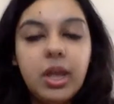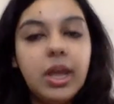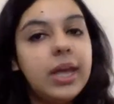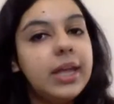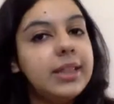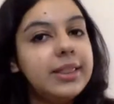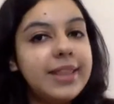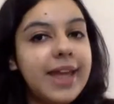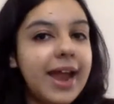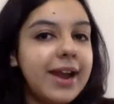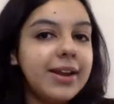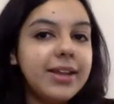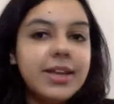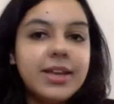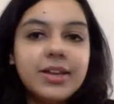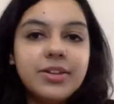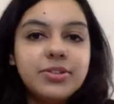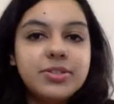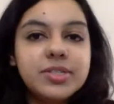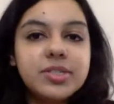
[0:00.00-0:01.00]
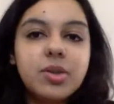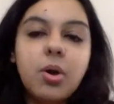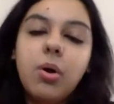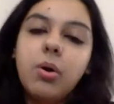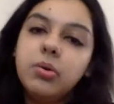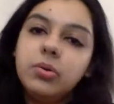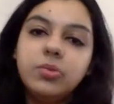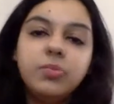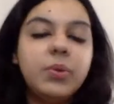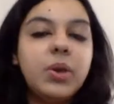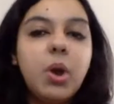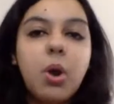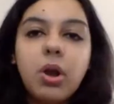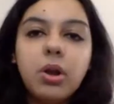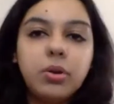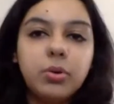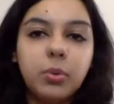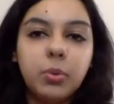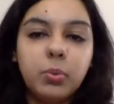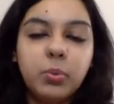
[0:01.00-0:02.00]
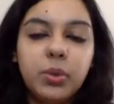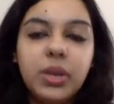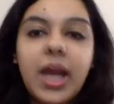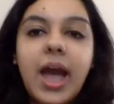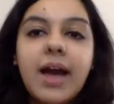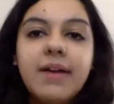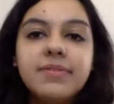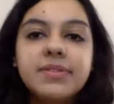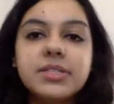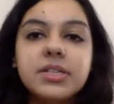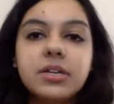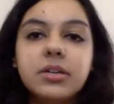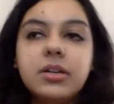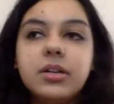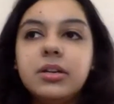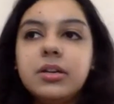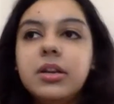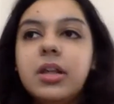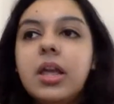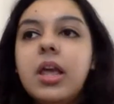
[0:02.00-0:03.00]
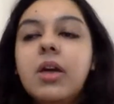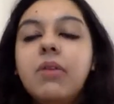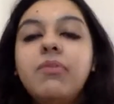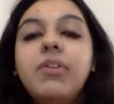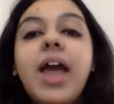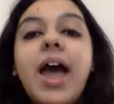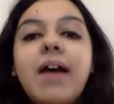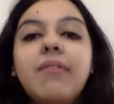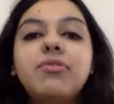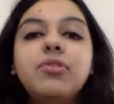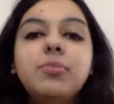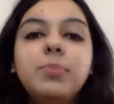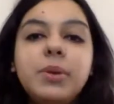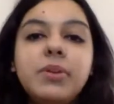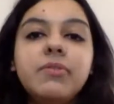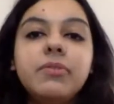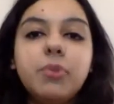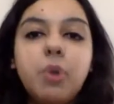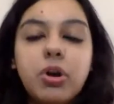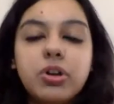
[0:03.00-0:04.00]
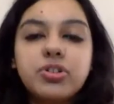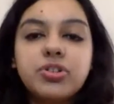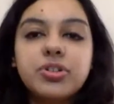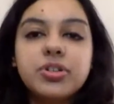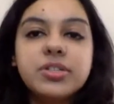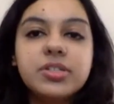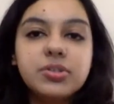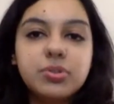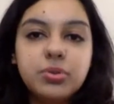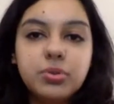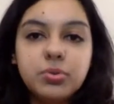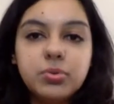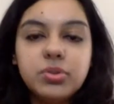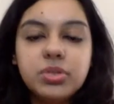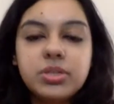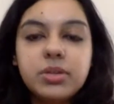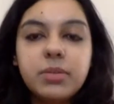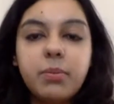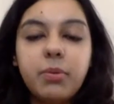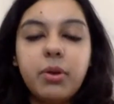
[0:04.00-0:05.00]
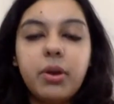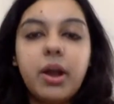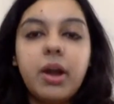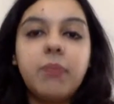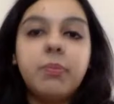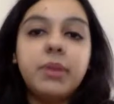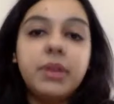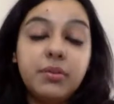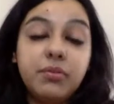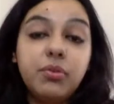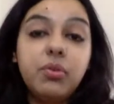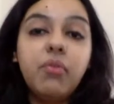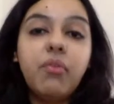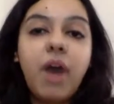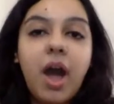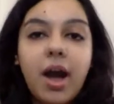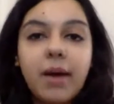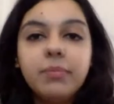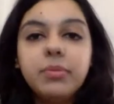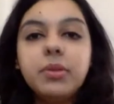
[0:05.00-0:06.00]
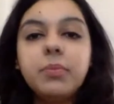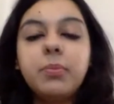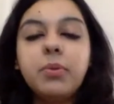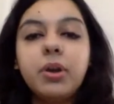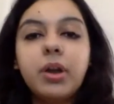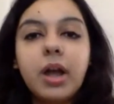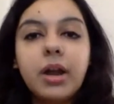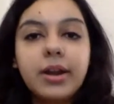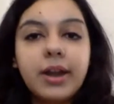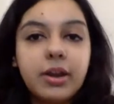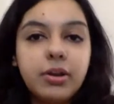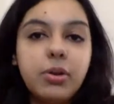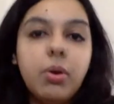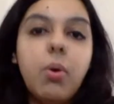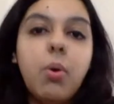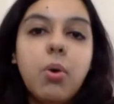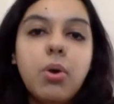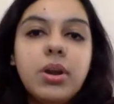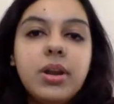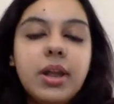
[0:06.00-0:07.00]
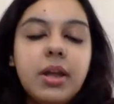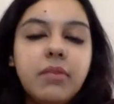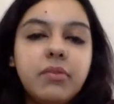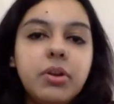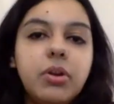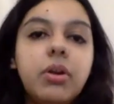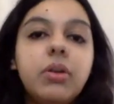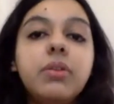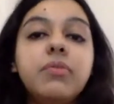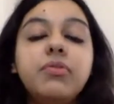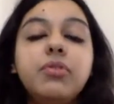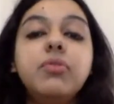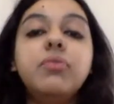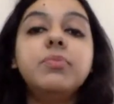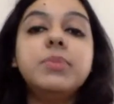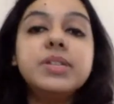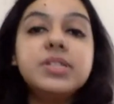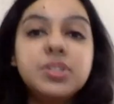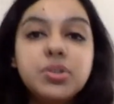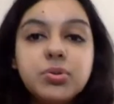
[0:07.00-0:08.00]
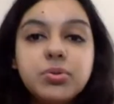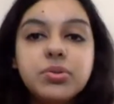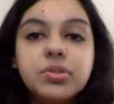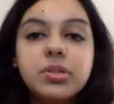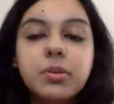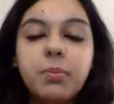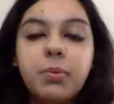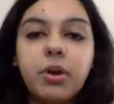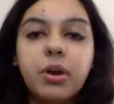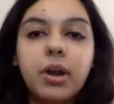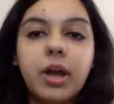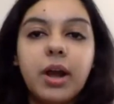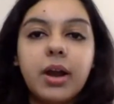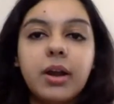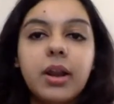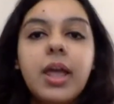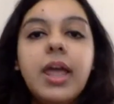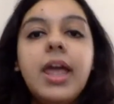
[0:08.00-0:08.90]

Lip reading: In that case, we all know we have to be cautious to use the product, but if you harm the product at your own level, or if you misuse the product,